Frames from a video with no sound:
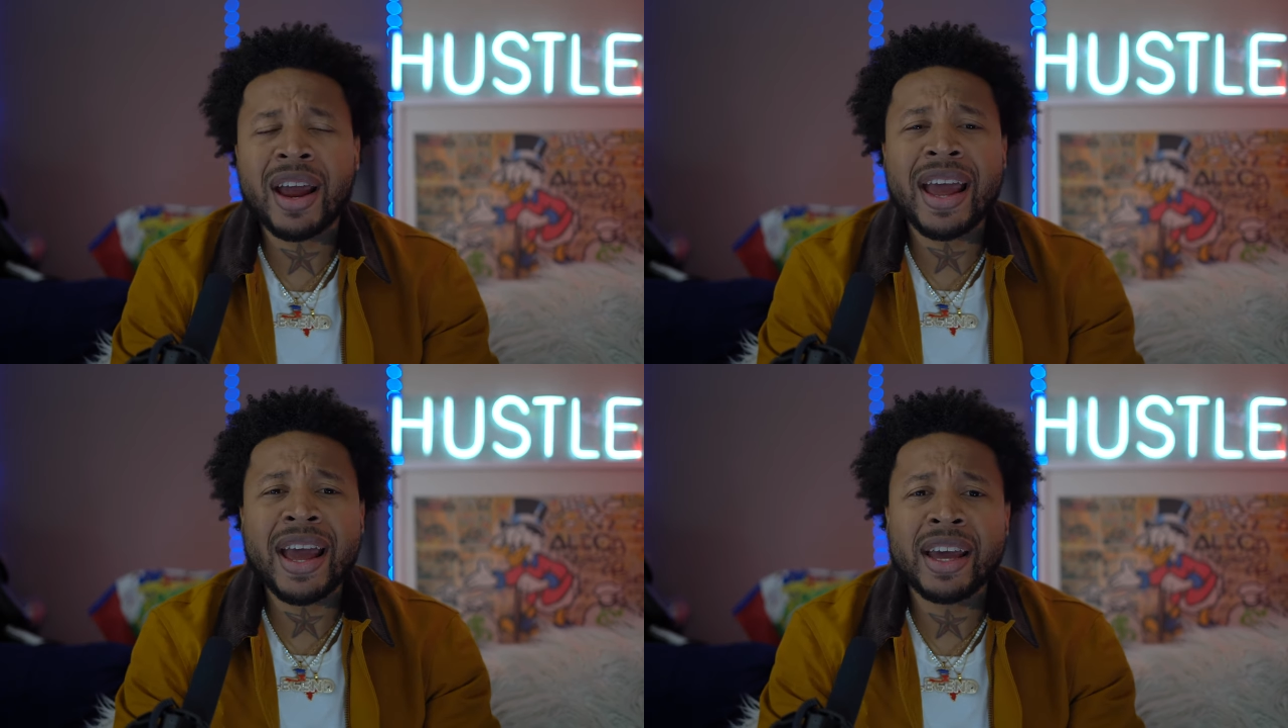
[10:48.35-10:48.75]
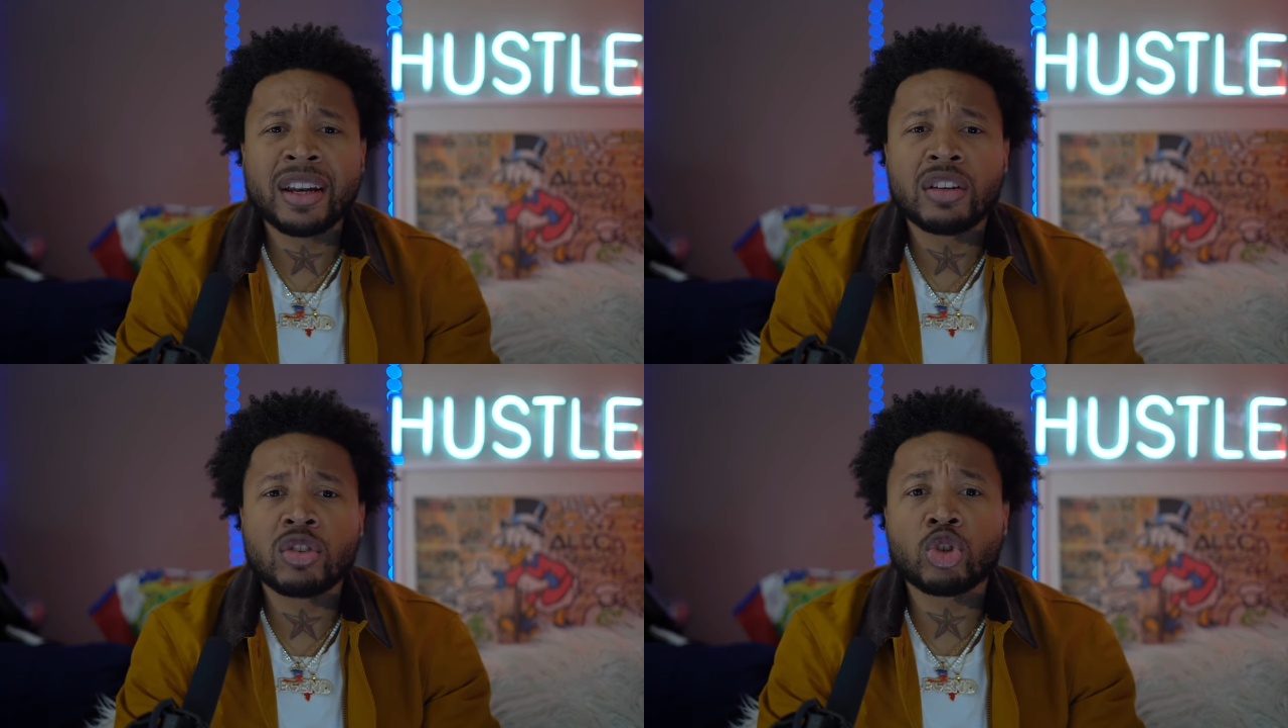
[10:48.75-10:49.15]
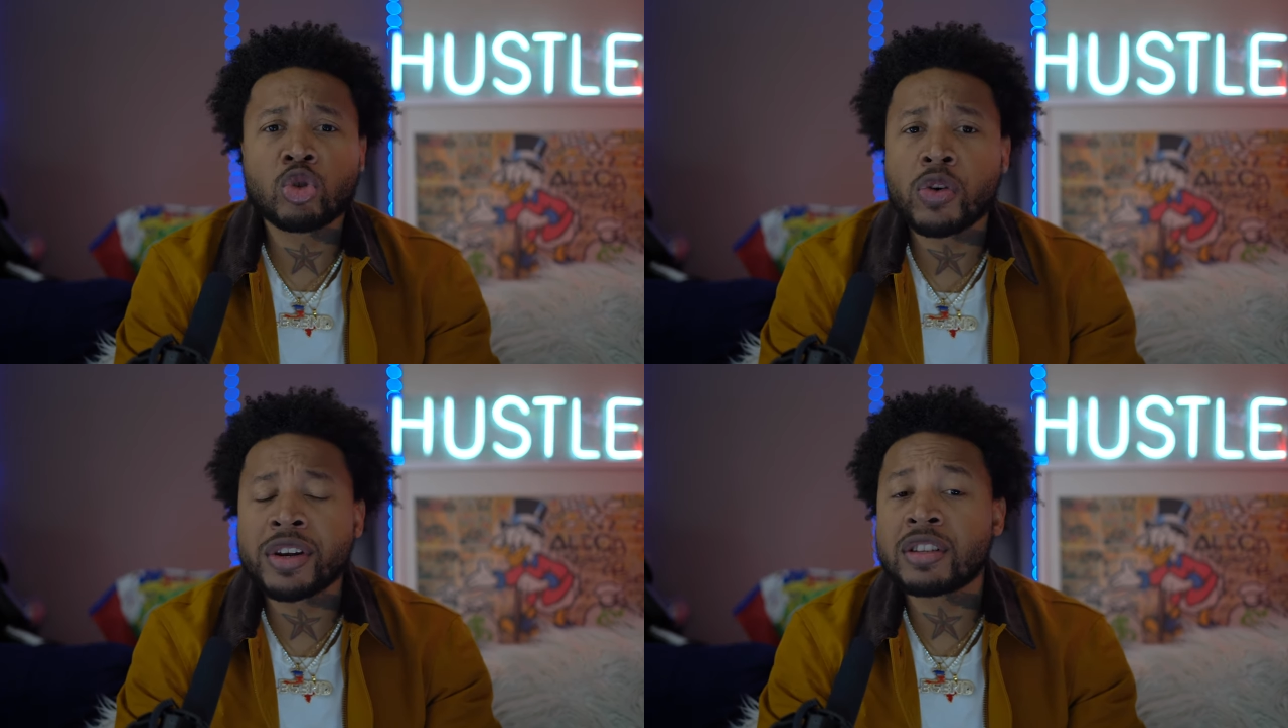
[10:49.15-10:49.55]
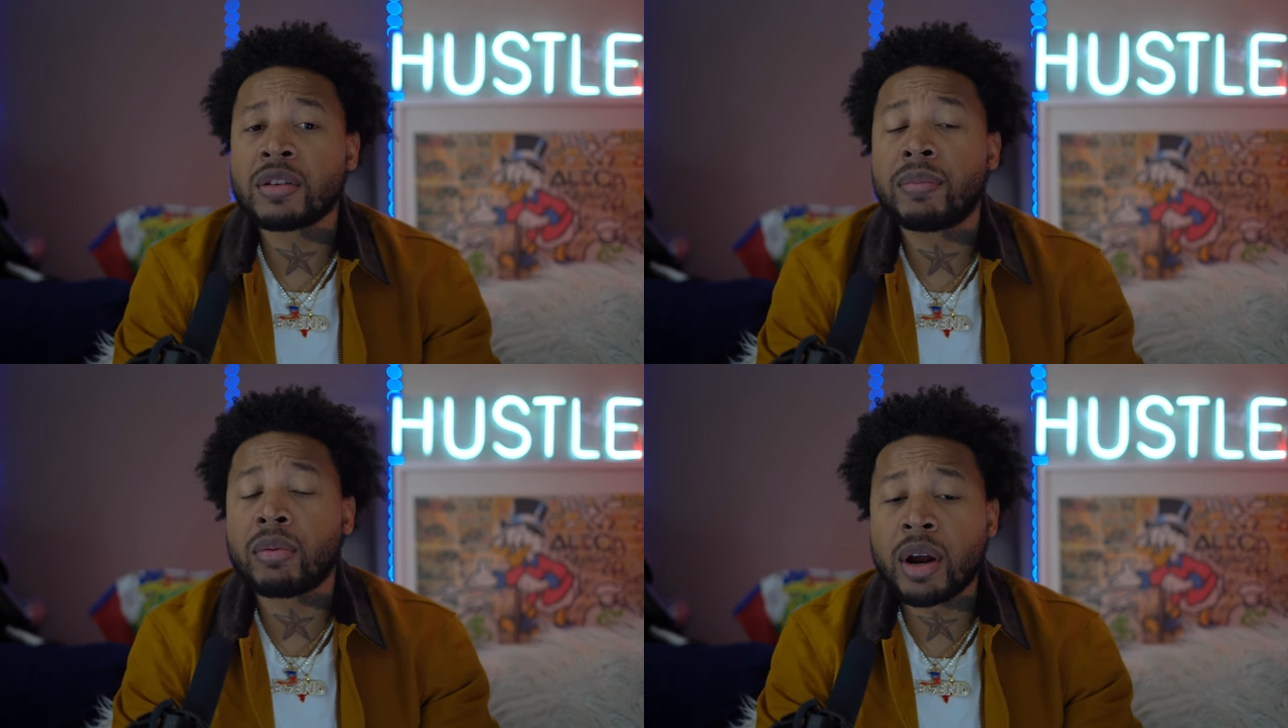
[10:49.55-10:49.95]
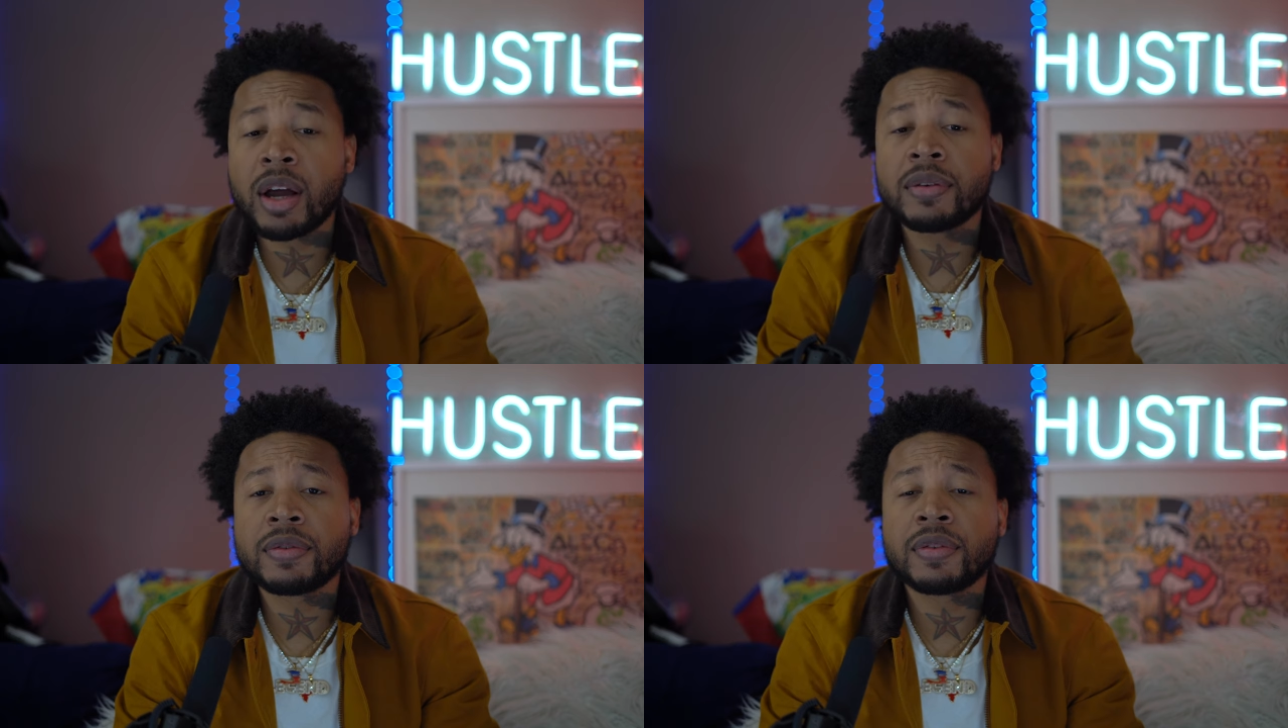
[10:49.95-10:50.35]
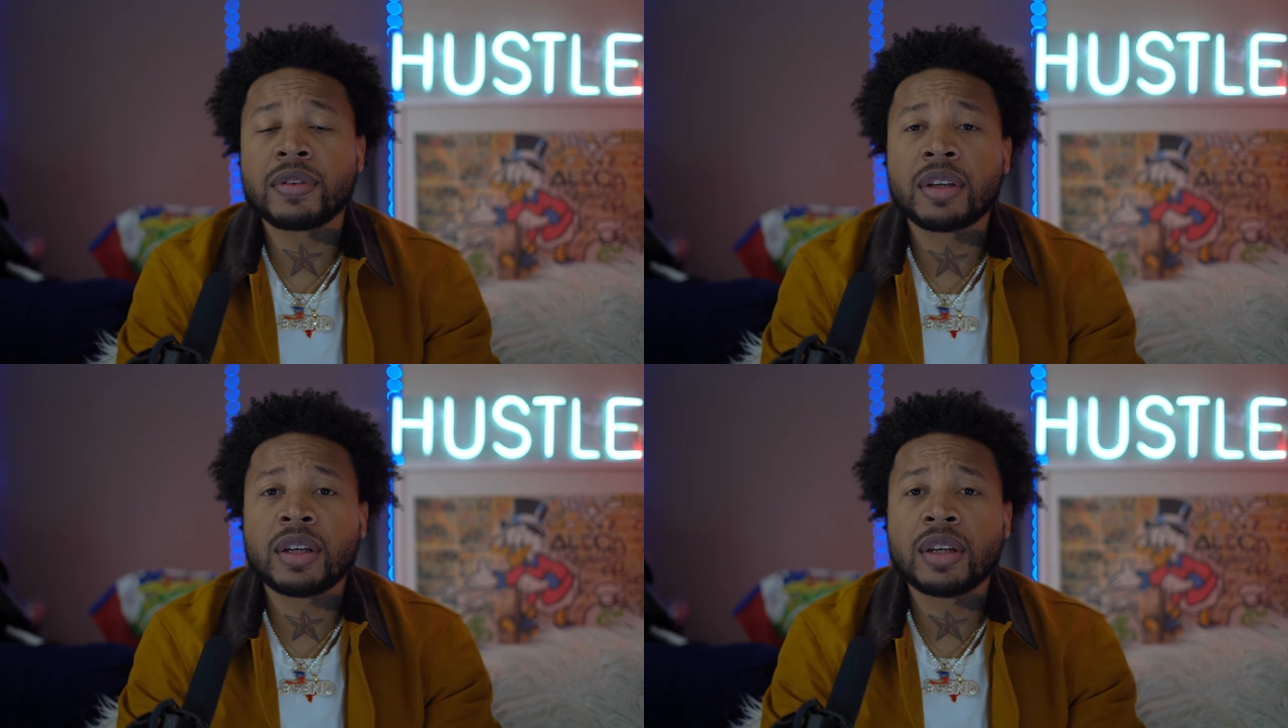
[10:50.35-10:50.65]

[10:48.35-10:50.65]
I had the shortness of breath,